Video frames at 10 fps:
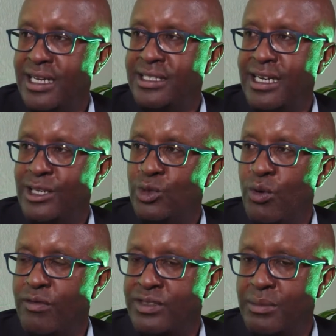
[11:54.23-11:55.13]
It's an
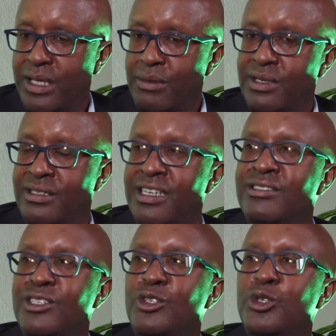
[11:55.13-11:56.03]
issue of sometimes there's
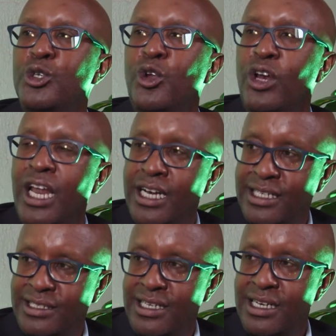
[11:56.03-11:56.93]
institutional
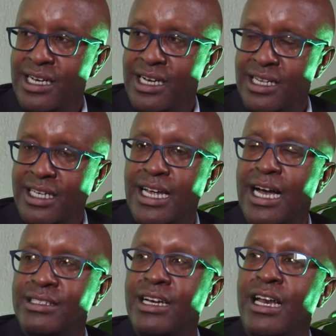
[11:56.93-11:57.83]
legacy that
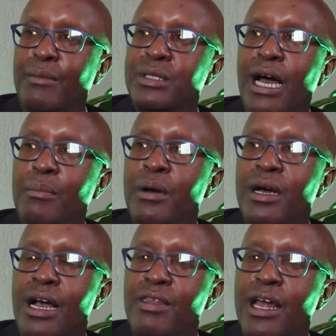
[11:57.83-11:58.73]
has crept up,
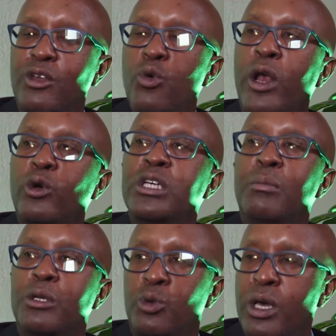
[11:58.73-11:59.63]
and then you are not
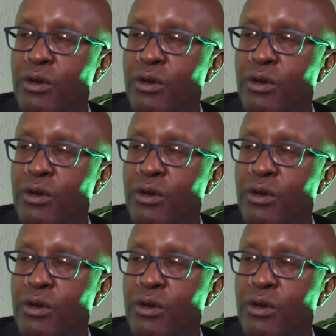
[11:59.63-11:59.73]
able to